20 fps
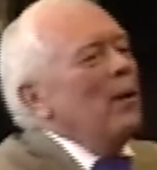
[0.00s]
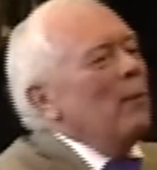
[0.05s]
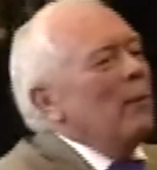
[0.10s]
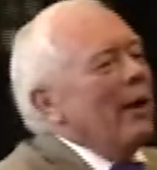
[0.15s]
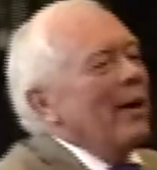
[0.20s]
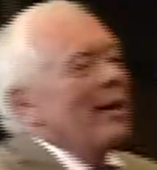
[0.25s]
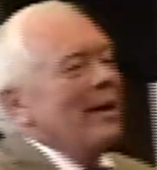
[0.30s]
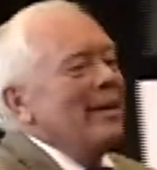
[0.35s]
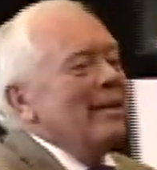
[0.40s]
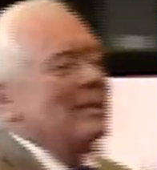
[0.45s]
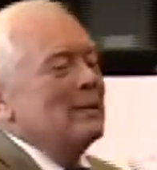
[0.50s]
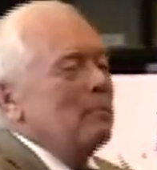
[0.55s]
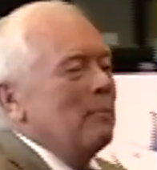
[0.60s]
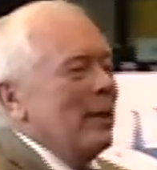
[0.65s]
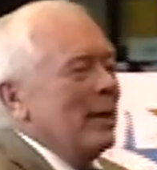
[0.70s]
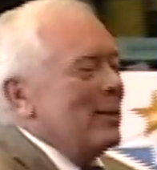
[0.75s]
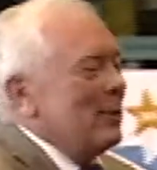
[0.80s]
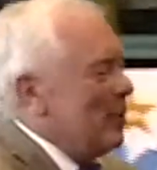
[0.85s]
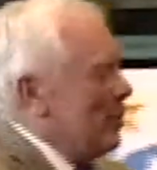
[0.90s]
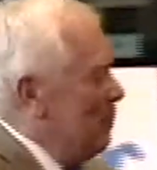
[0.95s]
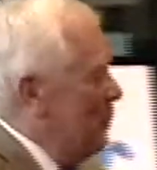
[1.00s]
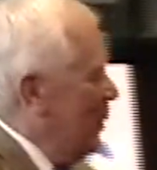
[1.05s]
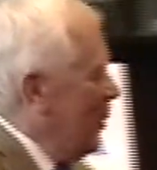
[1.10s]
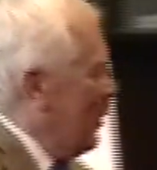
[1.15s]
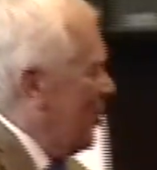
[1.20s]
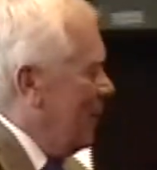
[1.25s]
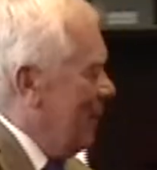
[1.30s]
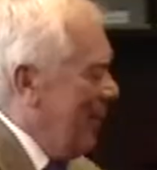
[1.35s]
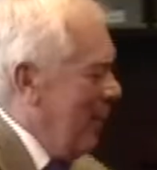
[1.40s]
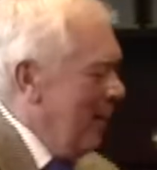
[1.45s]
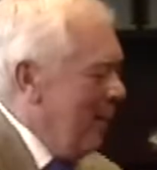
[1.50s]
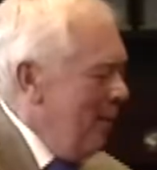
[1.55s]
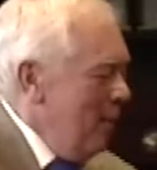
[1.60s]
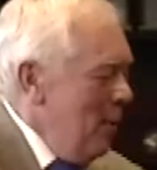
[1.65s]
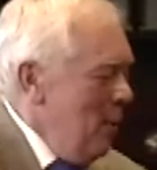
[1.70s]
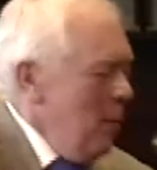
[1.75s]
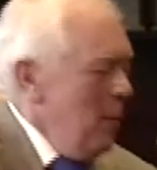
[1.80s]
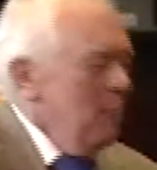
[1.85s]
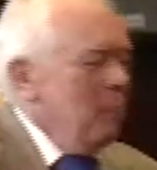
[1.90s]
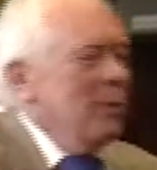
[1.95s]
Well, it's a picture of Booker there,
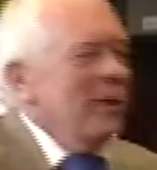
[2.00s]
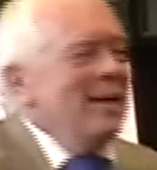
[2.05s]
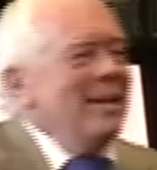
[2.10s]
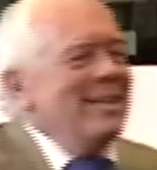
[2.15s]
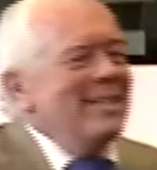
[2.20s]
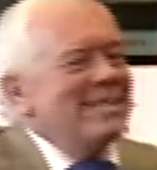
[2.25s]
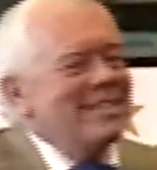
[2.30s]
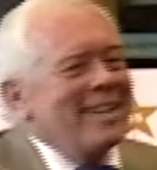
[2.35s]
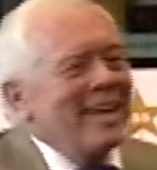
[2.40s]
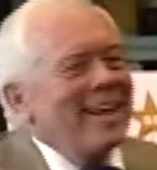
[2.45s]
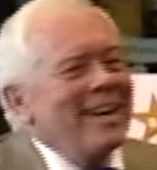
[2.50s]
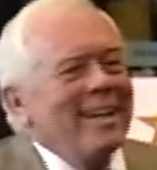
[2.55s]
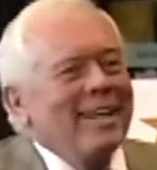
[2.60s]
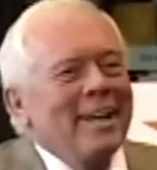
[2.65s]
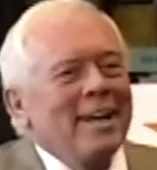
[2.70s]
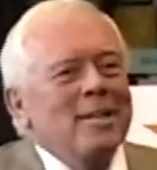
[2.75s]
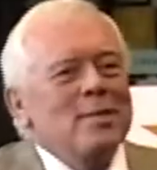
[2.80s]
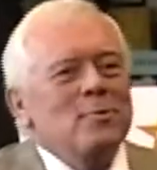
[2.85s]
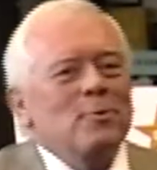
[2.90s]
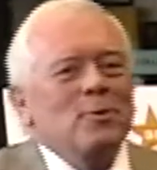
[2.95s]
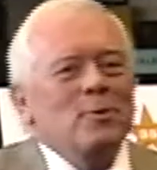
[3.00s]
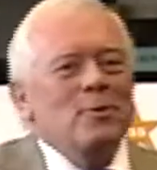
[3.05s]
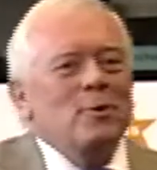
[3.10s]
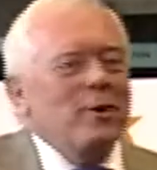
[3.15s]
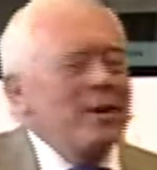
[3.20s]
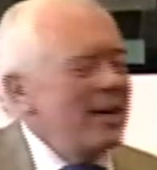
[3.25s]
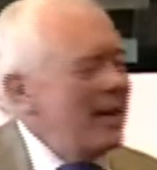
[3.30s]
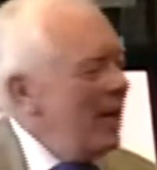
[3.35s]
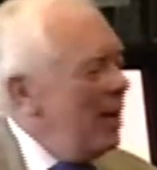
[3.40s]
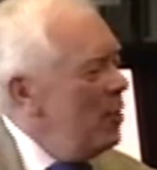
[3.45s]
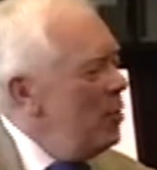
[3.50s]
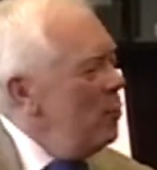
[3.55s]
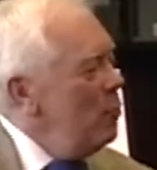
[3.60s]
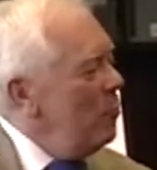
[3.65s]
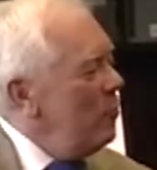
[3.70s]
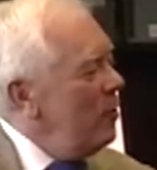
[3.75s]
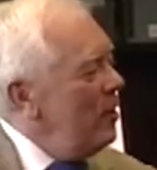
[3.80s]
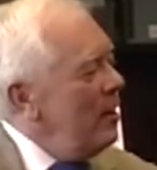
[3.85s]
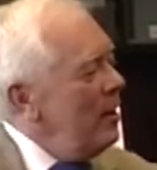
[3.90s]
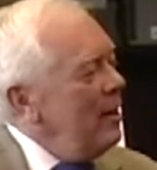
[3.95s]
but he's standing next to a tree, and you
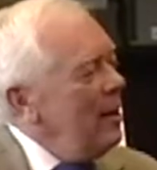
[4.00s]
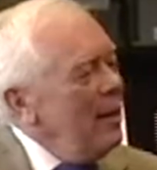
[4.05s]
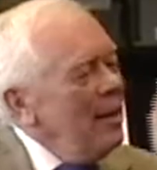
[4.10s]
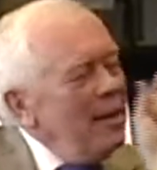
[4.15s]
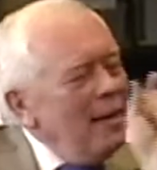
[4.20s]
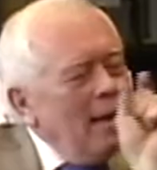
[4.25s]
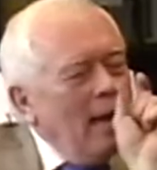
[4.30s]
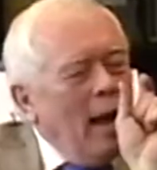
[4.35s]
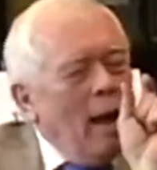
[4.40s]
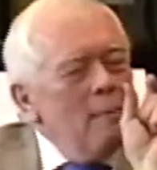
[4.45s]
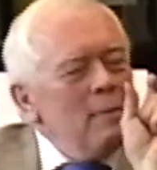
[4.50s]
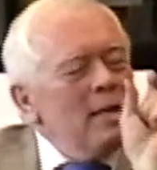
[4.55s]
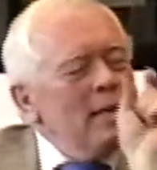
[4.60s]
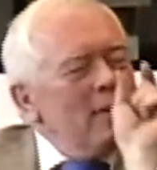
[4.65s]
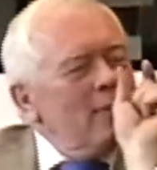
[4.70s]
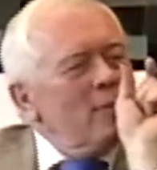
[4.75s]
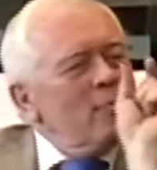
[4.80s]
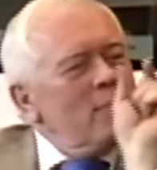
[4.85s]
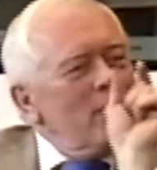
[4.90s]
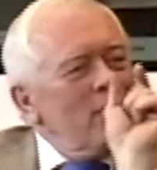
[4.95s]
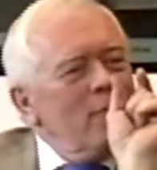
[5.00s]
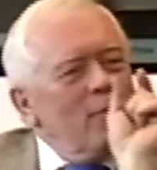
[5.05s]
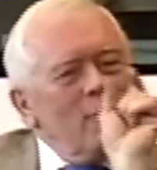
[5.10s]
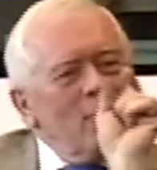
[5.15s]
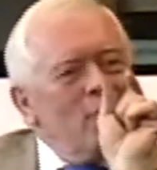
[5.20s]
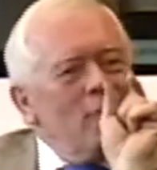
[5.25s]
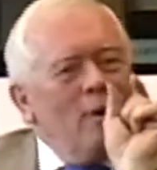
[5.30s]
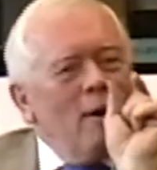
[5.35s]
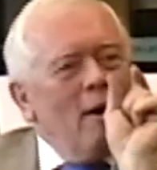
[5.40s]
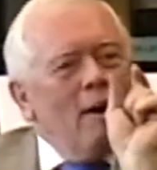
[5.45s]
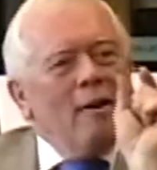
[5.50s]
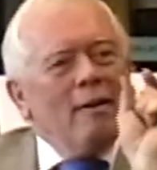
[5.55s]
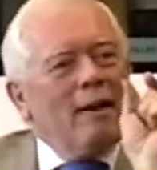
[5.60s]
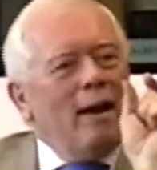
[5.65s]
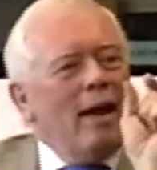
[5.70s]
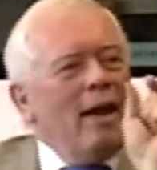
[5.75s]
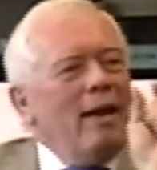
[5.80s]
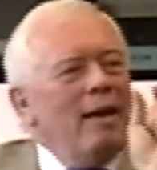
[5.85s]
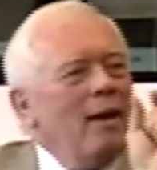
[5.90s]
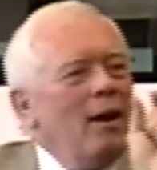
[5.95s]
see, I mean, there's, there's not
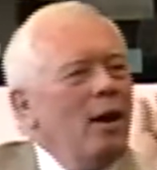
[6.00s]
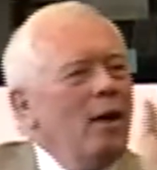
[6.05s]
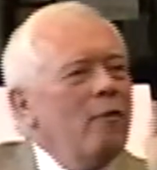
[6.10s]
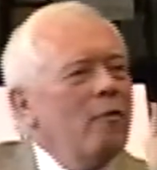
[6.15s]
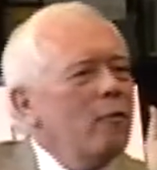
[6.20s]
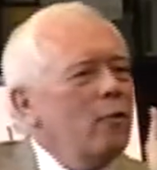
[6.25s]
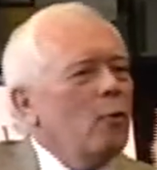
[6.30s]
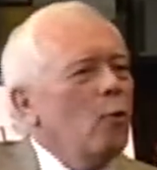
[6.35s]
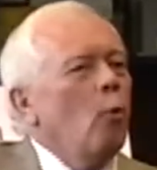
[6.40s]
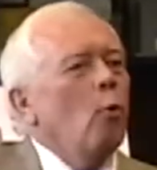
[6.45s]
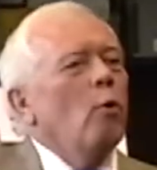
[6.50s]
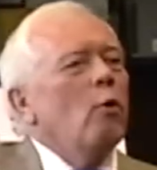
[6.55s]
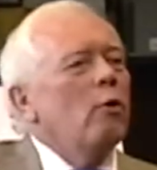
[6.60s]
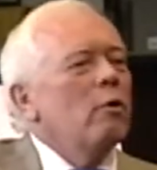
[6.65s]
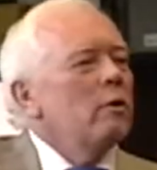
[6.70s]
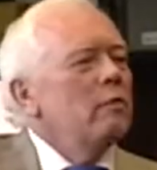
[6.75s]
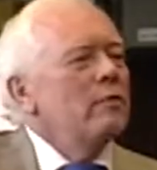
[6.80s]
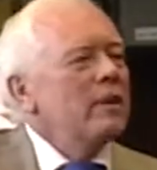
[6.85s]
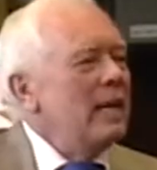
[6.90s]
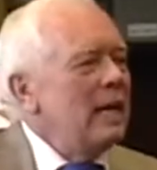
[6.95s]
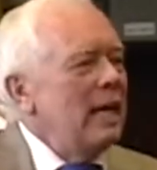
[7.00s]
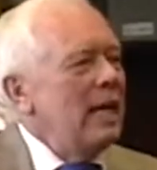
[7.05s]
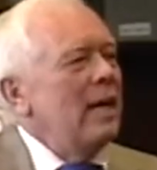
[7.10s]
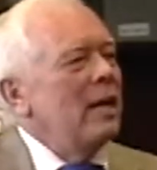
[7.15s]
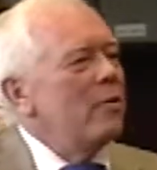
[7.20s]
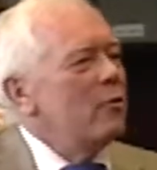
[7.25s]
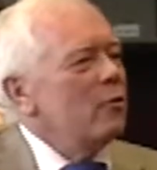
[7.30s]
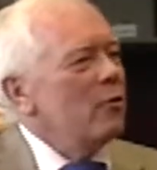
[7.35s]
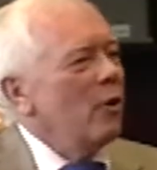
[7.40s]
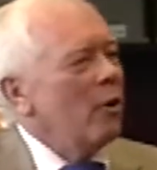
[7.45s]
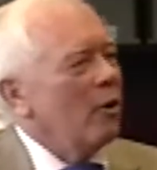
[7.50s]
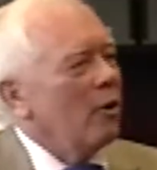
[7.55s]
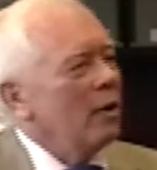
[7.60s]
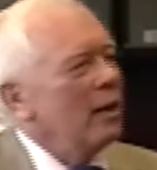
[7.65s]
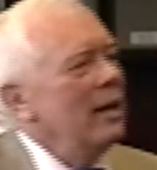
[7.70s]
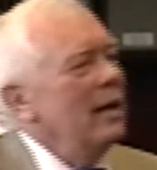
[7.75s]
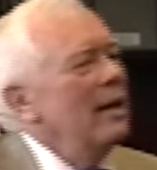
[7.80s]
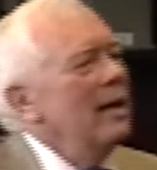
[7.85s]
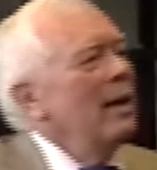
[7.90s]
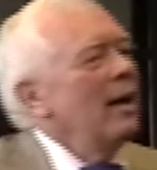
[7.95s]
a, a quarter of an inch, hardly,
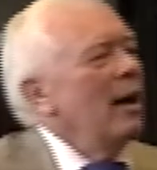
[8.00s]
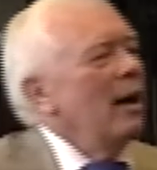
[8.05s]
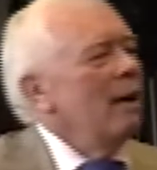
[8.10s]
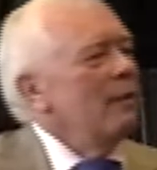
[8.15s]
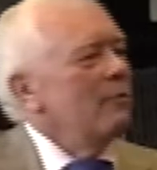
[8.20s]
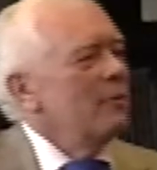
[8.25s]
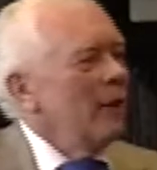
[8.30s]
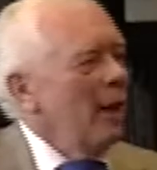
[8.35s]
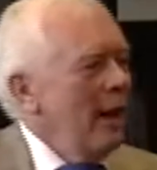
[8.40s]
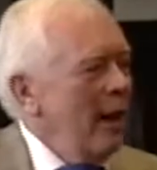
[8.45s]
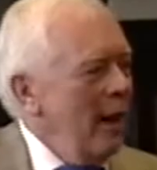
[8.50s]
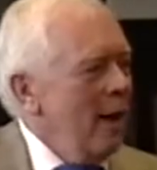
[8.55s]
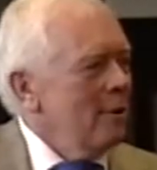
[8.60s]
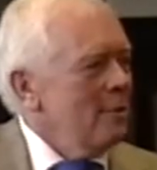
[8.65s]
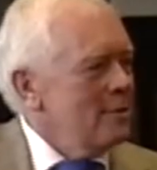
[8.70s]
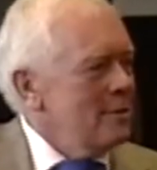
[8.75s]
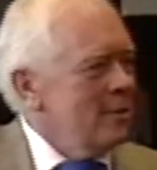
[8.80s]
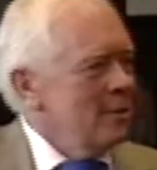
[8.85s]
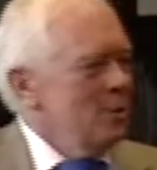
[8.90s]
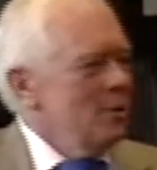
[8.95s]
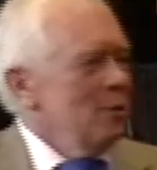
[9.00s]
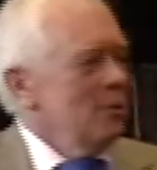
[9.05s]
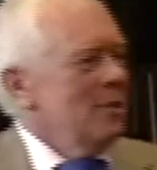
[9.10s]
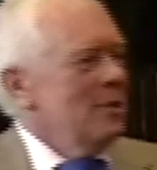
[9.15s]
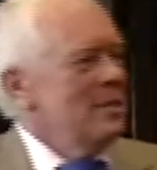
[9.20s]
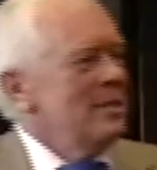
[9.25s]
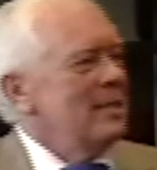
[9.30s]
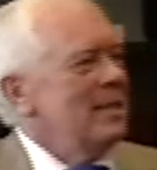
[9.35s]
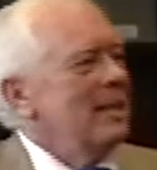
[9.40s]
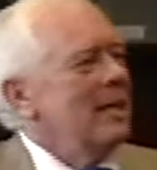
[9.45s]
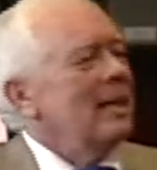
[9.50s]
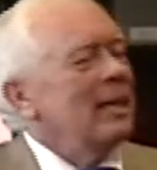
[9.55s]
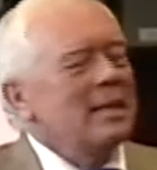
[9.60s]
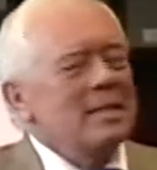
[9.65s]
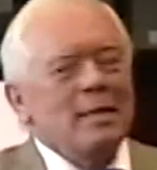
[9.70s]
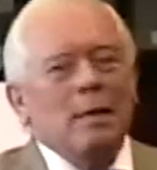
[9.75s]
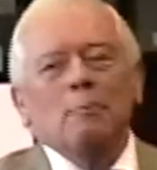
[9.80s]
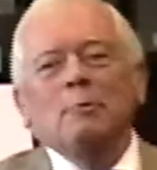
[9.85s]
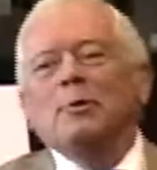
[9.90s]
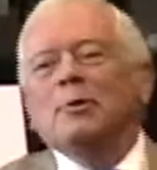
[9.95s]
of the house that you can see,
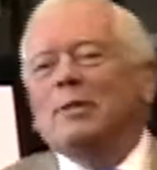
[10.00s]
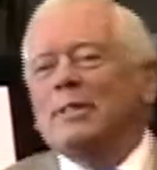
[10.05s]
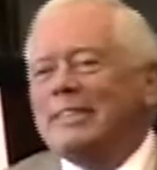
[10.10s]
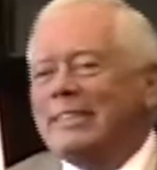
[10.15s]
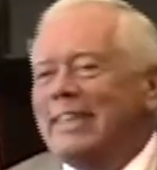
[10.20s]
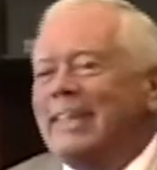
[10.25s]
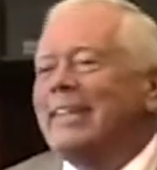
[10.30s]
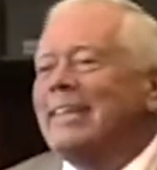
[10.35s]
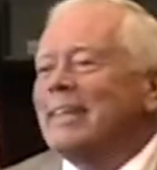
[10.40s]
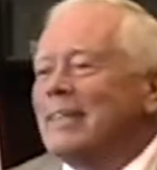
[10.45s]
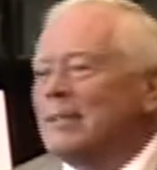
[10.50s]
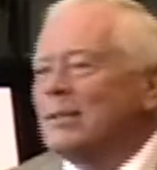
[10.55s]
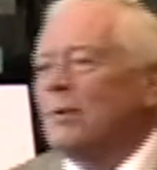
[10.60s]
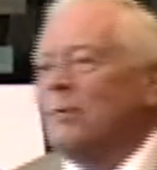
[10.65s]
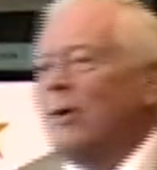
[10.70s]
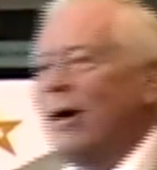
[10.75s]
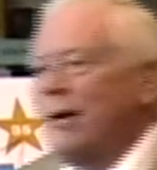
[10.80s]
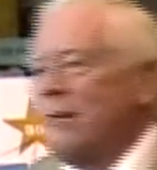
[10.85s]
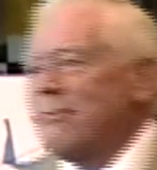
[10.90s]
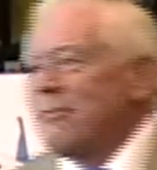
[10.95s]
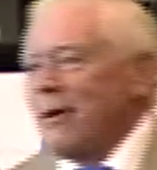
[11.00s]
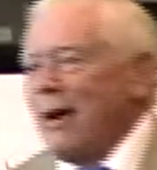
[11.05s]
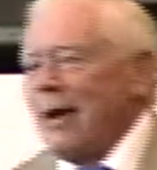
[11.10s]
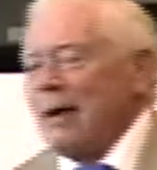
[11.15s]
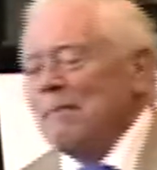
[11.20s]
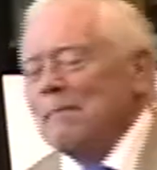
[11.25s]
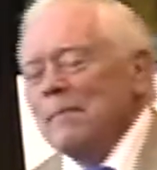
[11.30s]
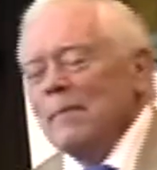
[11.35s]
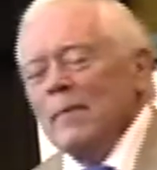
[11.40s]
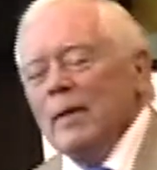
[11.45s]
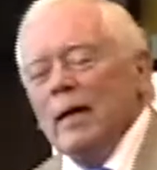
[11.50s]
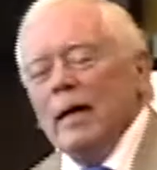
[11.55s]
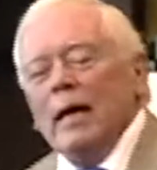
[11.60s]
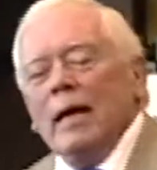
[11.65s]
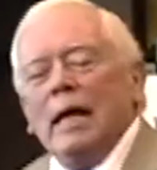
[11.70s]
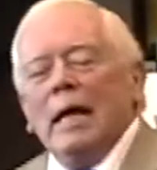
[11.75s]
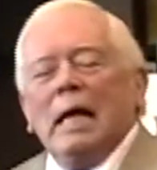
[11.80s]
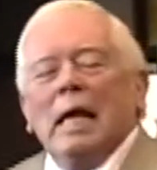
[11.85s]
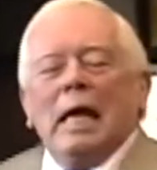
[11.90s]
except you can see that it's a white frame. Uh-huh.